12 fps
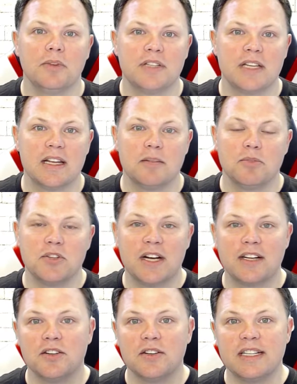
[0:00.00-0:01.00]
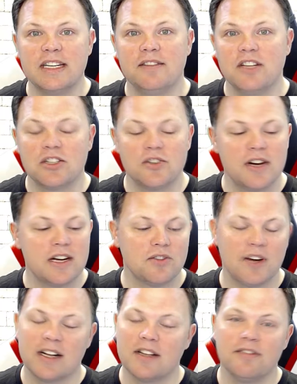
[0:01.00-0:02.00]
say, the projector or TV screen
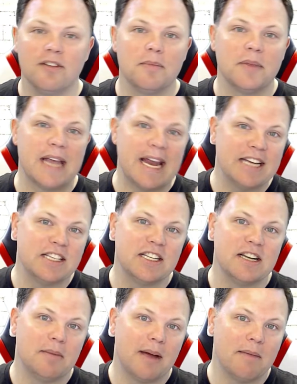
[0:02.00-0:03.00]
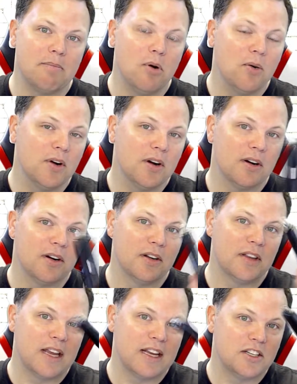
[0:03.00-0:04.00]
directly from the HDMI port
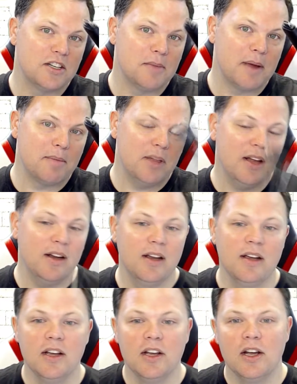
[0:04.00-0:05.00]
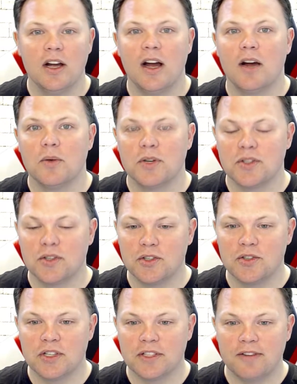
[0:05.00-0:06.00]
or the HDMI plug, which will
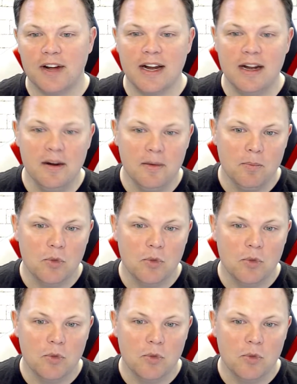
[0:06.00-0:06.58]
do just fine.